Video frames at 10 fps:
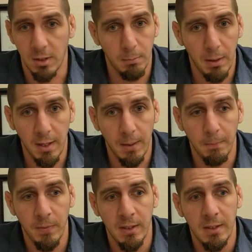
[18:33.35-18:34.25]
of the pie,
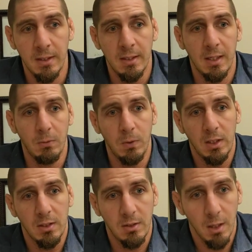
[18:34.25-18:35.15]
and we
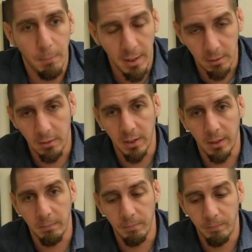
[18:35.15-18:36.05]
need to scale back on that.